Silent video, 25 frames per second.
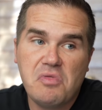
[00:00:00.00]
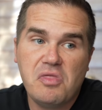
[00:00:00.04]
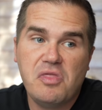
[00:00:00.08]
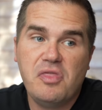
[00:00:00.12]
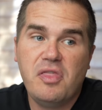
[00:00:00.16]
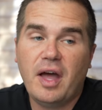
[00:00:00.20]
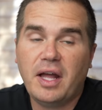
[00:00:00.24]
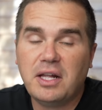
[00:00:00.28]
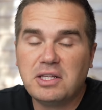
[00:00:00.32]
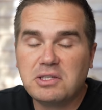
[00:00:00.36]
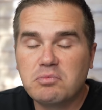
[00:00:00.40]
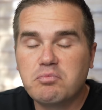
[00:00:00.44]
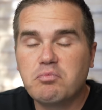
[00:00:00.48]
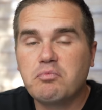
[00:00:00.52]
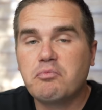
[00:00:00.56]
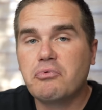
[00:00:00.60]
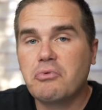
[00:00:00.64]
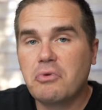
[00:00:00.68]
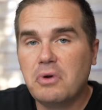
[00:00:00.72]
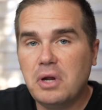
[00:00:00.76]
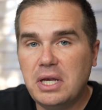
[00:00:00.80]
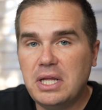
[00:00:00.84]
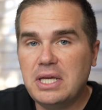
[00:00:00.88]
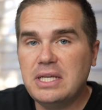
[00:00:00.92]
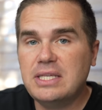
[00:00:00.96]
That's
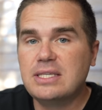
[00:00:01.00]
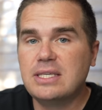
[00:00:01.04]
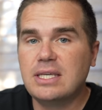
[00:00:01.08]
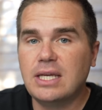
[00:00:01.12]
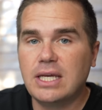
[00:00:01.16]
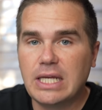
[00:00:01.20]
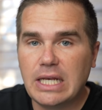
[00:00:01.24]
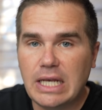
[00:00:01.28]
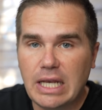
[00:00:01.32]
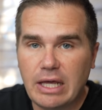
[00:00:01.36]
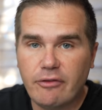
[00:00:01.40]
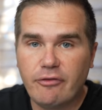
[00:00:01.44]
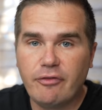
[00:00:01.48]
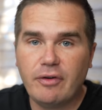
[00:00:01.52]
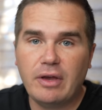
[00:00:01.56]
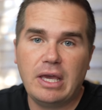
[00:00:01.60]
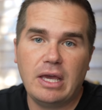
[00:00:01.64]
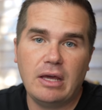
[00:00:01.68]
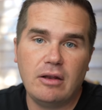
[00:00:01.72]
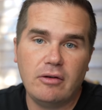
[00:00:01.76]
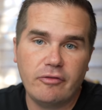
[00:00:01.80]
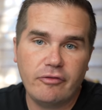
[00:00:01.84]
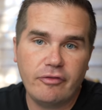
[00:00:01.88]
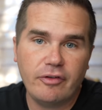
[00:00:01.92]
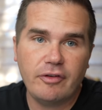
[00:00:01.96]
pretty
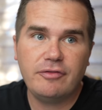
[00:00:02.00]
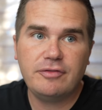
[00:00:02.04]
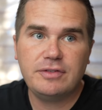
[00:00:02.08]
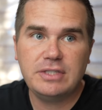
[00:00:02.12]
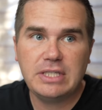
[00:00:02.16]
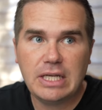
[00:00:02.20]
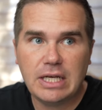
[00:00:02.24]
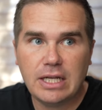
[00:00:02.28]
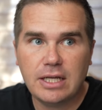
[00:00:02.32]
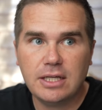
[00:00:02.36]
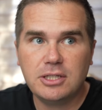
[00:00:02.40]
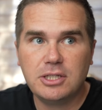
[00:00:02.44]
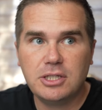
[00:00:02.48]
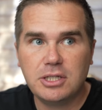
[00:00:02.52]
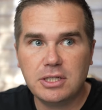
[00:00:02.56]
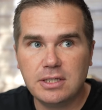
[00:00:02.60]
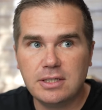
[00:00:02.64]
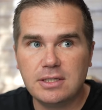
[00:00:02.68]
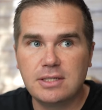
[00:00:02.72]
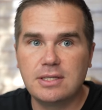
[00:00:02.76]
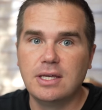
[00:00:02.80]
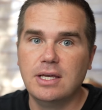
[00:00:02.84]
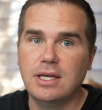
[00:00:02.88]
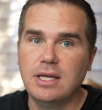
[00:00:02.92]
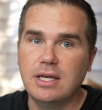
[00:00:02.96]
significant. 15
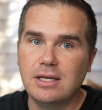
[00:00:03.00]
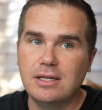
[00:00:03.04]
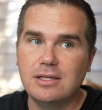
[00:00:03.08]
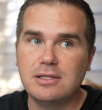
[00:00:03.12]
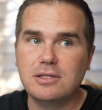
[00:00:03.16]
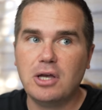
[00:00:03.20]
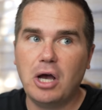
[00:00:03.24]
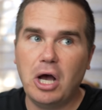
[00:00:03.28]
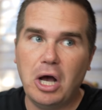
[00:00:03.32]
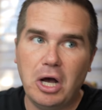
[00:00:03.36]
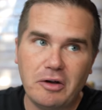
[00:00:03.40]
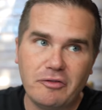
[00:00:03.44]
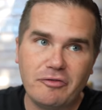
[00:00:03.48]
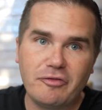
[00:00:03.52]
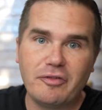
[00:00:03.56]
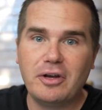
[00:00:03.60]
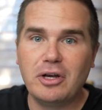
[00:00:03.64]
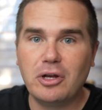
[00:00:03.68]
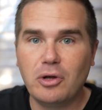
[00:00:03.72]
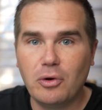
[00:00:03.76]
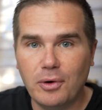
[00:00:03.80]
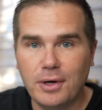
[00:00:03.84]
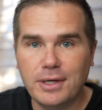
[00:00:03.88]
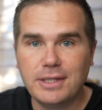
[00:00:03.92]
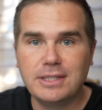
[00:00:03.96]
inches is
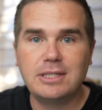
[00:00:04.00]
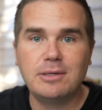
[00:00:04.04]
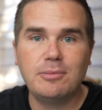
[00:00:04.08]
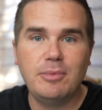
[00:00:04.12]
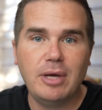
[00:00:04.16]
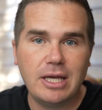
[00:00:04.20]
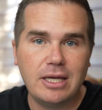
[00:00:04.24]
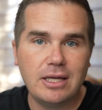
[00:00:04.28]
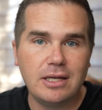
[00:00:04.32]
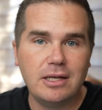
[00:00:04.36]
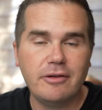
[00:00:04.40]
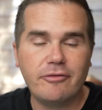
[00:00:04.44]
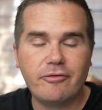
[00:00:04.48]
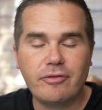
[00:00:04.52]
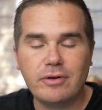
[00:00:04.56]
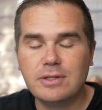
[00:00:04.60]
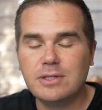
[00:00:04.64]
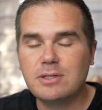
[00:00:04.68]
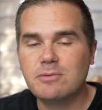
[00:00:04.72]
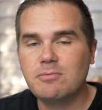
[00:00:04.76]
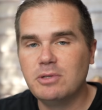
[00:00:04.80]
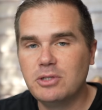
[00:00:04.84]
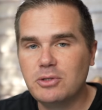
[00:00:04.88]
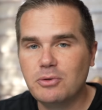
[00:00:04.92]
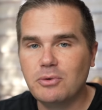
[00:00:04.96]
often going to make a
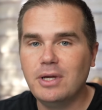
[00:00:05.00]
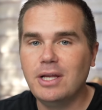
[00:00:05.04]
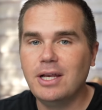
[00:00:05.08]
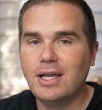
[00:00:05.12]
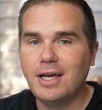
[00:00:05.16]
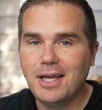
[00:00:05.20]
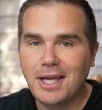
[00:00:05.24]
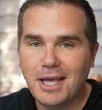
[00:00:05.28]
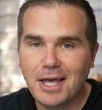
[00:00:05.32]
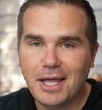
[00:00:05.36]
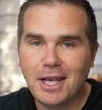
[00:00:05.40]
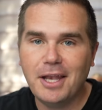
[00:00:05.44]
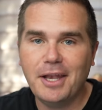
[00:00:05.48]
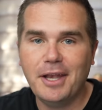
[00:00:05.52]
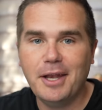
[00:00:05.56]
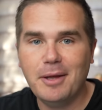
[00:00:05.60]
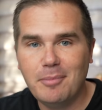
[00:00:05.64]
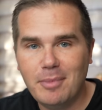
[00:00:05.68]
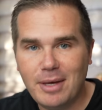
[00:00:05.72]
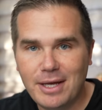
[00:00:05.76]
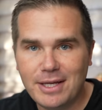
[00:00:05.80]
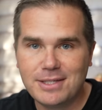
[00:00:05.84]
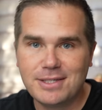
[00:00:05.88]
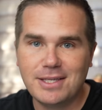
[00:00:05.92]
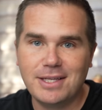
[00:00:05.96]
difference between a hit and a
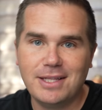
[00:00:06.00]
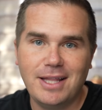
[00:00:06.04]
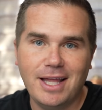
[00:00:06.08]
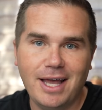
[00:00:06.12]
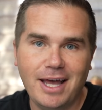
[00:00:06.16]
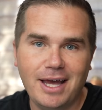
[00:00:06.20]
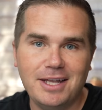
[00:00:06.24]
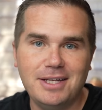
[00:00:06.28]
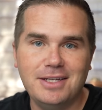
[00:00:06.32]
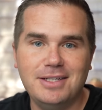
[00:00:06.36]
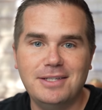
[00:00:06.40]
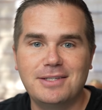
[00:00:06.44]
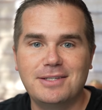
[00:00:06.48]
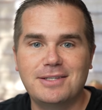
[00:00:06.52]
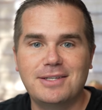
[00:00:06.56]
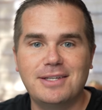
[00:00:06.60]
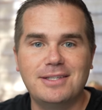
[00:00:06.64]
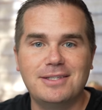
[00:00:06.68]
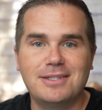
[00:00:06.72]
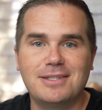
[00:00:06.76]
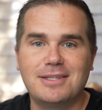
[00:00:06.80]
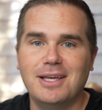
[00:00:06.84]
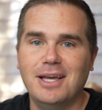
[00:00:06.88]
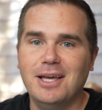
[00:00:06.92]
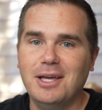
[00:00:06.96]
miss at that
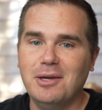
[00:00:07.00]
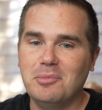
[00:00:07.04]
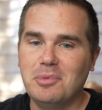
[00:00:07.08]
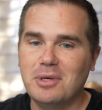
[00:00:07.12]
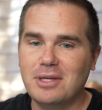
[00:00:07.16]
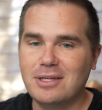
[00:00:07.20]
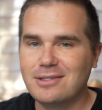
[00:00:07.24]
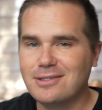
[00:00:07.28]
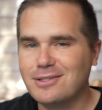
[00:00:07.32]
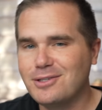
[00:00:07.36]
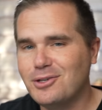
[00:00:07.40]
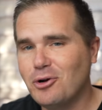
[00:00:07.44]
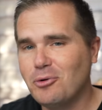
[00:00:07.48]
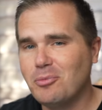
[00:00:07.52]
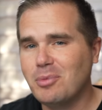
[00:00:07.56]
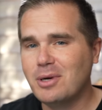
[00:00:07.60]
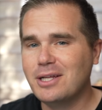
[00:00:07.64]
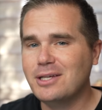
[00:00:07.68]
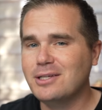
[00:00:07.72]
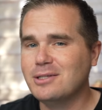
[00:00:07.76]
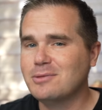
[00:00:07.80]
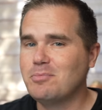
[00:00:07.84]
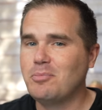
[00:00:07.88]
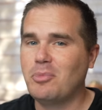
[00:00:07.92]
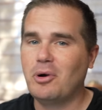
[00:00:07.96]
distance, because nobody
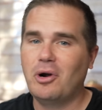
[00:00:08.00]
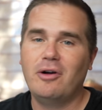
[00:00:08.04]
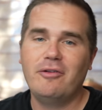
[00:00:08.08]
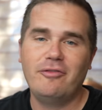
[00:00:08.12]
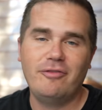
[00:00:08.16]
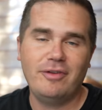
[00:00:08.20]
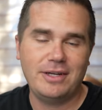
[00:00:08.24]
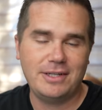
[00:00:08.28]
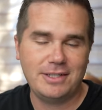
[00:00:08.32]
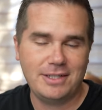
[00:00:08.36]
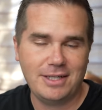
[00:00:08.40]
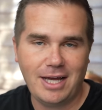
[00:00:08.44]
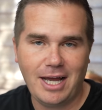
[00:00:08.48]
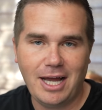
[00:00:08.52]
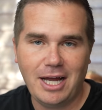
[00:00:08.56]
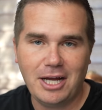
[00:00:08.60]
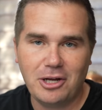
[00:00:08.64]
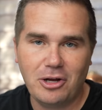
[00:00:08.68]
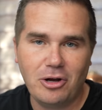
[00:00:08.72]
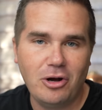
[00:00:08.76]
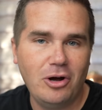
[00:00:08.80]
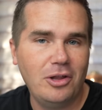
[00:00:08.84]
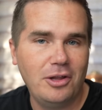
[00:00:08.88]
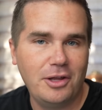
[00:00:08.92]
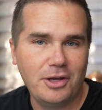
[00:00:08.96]
is perfect at
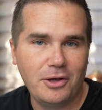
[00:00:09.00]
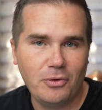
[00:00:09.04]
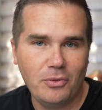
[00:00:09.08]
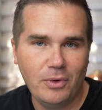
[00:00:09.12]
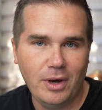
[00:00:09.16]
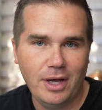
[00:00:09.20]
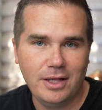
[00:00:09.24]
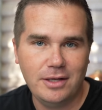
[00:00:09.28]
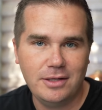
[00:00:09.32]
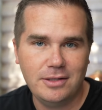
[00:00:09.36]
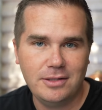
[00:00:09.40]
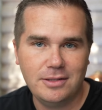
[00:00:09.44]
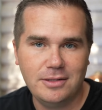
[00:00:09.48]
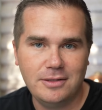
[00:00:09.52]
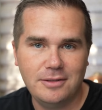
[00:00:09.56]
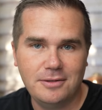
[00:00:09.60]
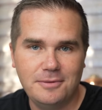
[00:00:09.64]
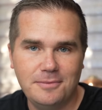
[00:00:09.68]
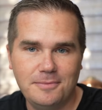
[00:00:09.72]
calling wind.